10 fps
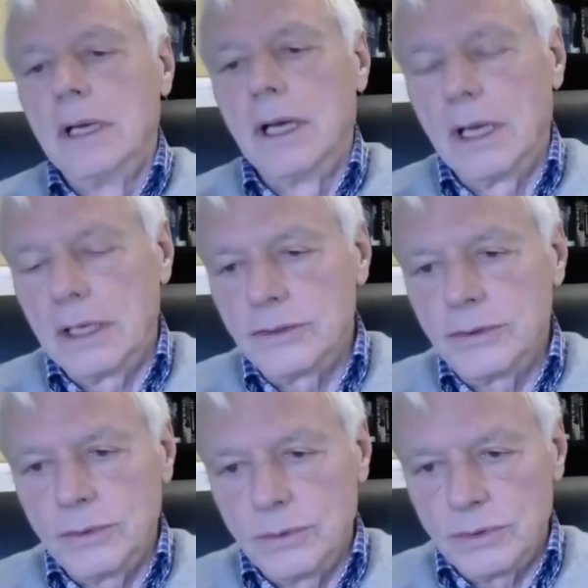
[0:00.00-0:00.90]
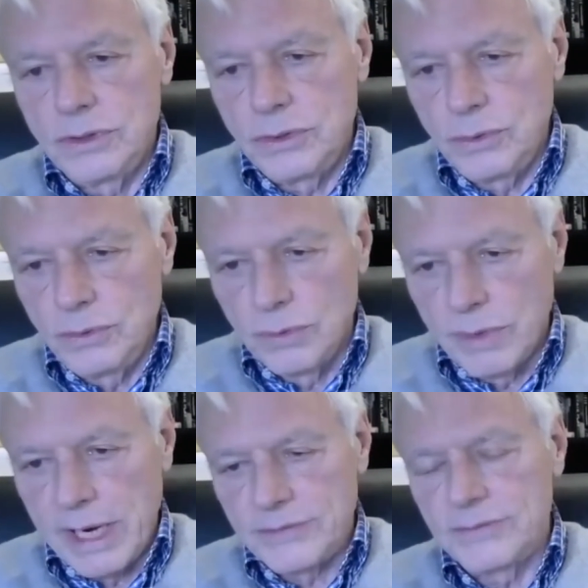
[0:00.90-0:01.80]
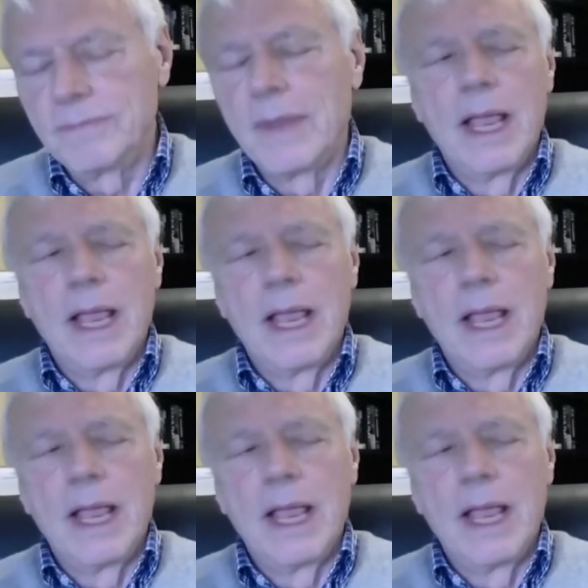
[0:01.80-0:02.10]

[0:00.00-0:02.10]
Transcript: to do the rest.